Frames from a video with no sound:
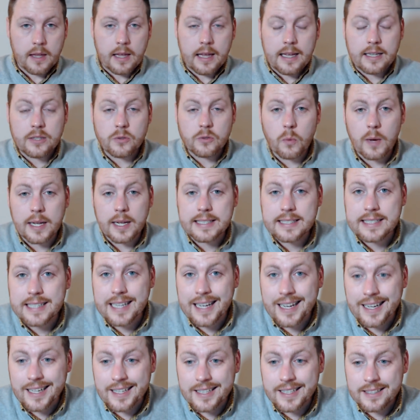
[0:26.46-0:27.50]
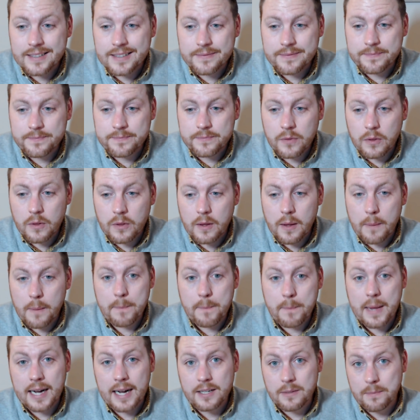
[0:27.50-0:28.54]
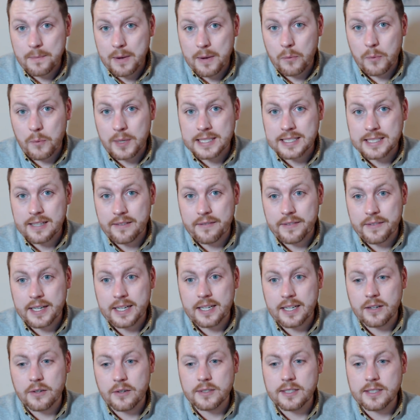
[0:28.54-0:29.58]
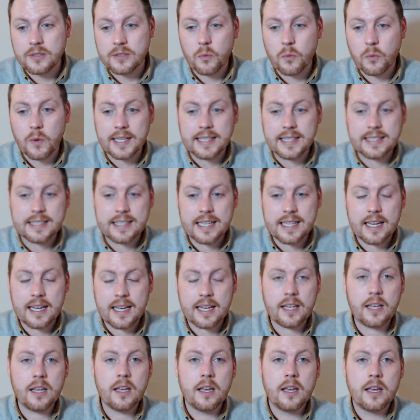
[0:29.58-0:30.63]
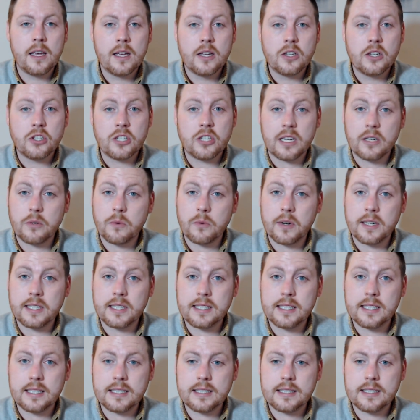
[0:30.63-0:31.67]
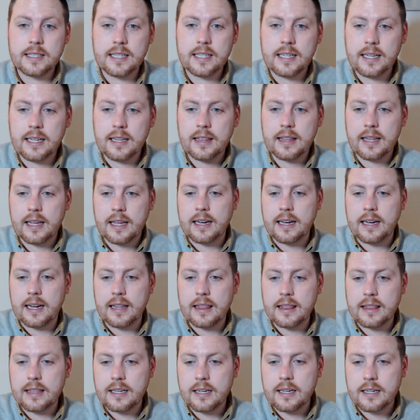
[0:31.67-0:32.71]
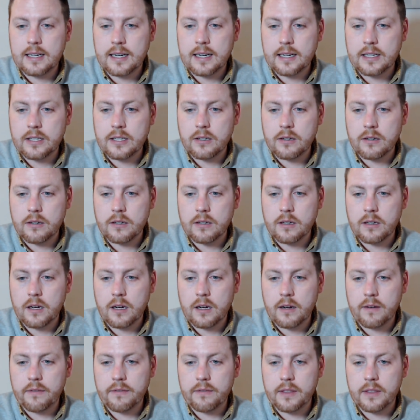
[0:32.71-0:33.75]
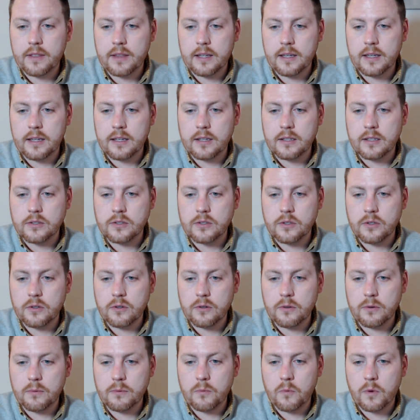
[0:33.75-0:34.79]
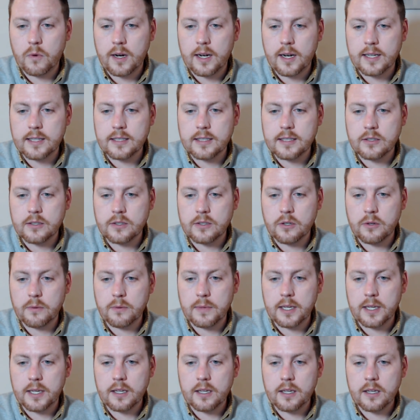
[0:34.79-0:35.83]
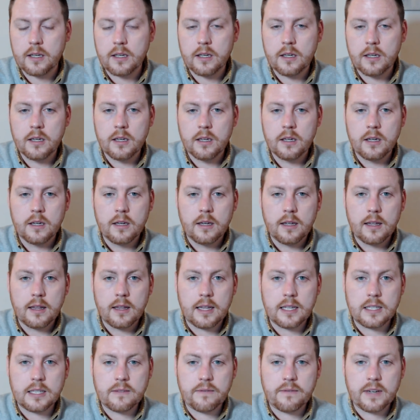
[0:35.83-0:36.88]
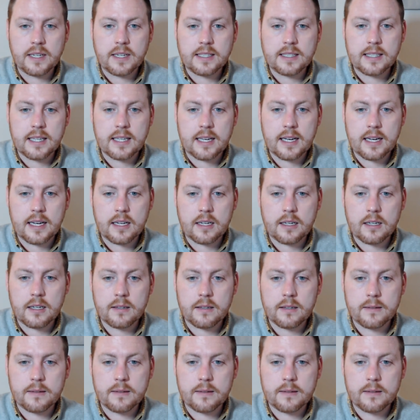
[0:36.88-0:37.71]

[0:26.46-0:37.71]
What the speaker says: it's Wednesday. Back to my Wednesday videos. It's Wednesday, January 16th, and I thought I turned off the zoom. Why is it zooming? Let's fix that.